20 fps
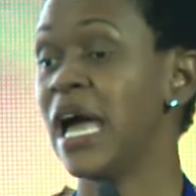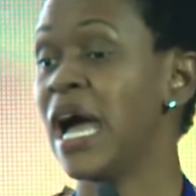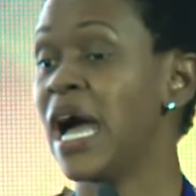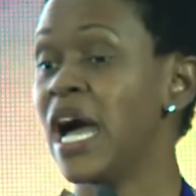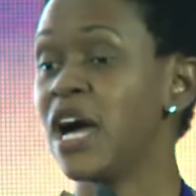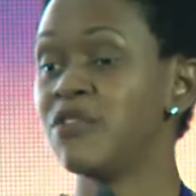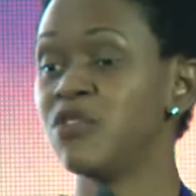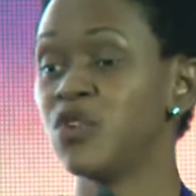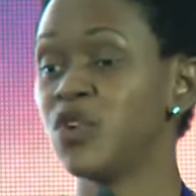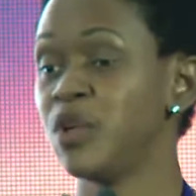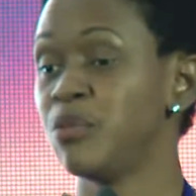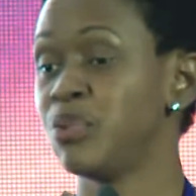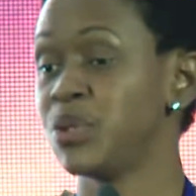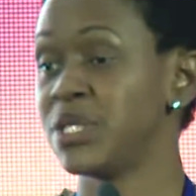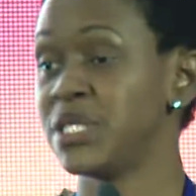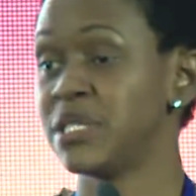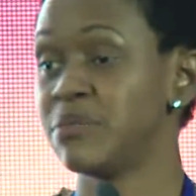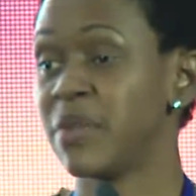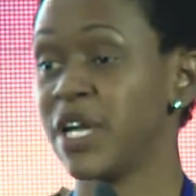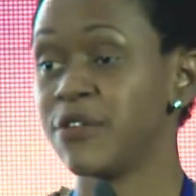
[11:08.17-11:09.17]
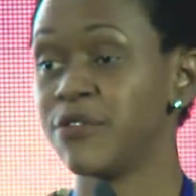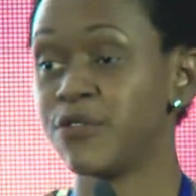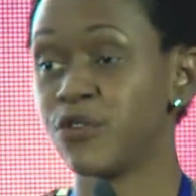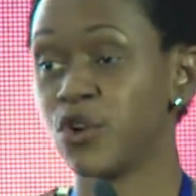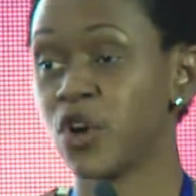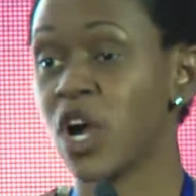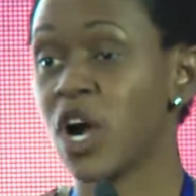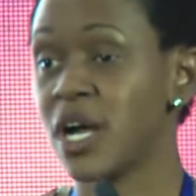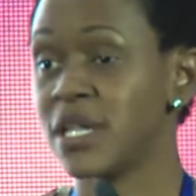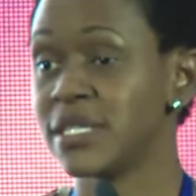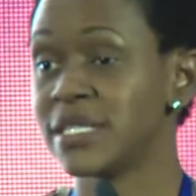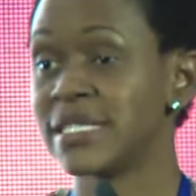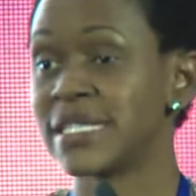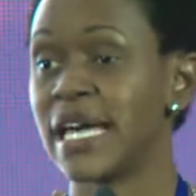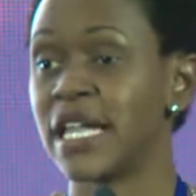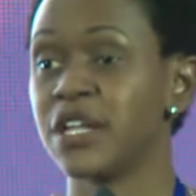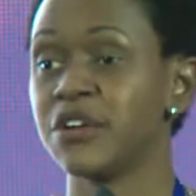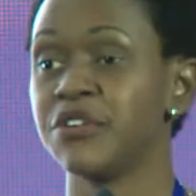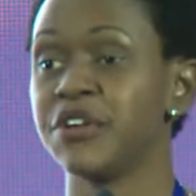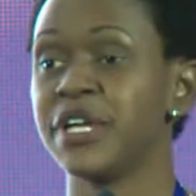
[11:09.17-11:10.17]
I've only put in my foregone
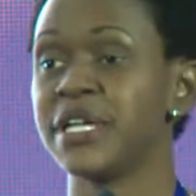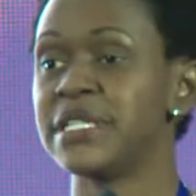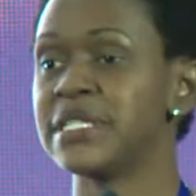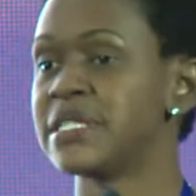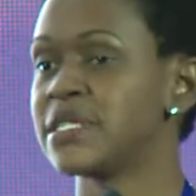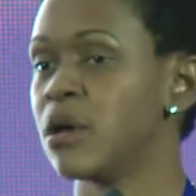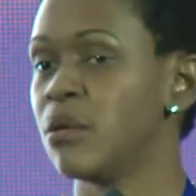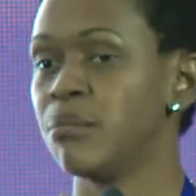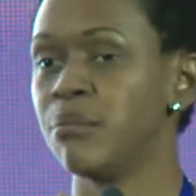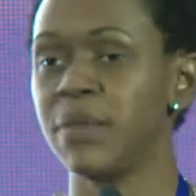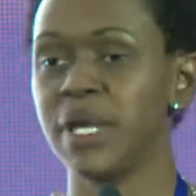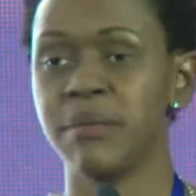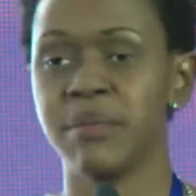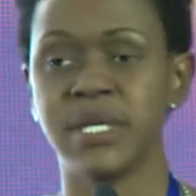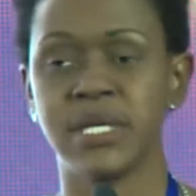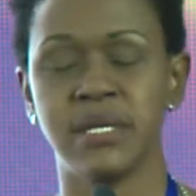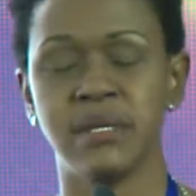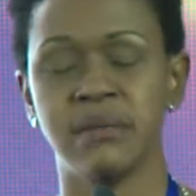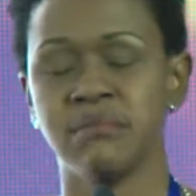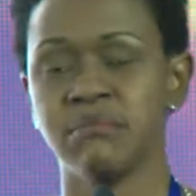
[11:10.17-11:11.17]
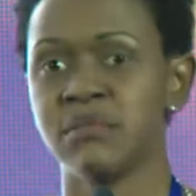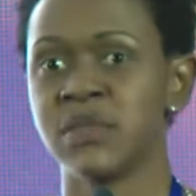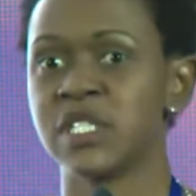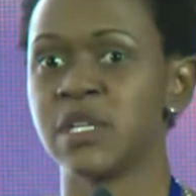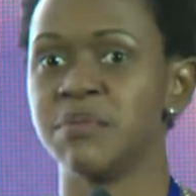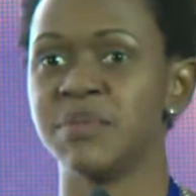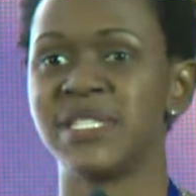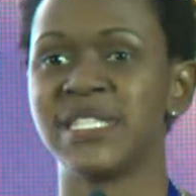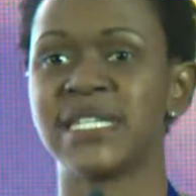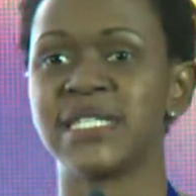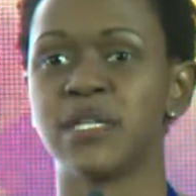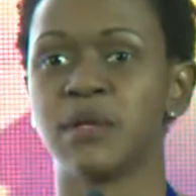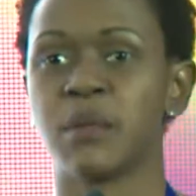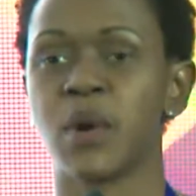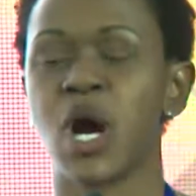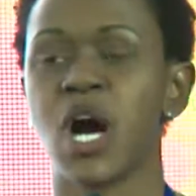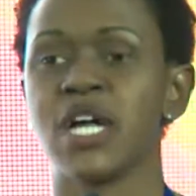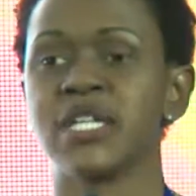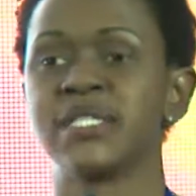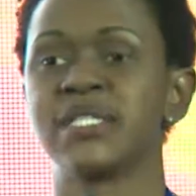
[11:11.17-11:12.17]
salary and maybe some setup
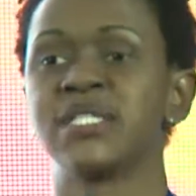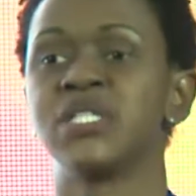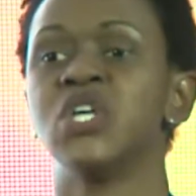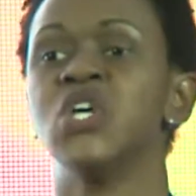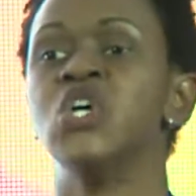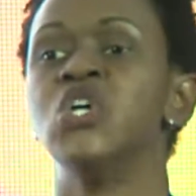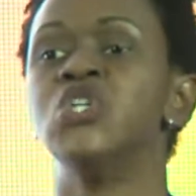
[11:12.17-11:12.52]
costs.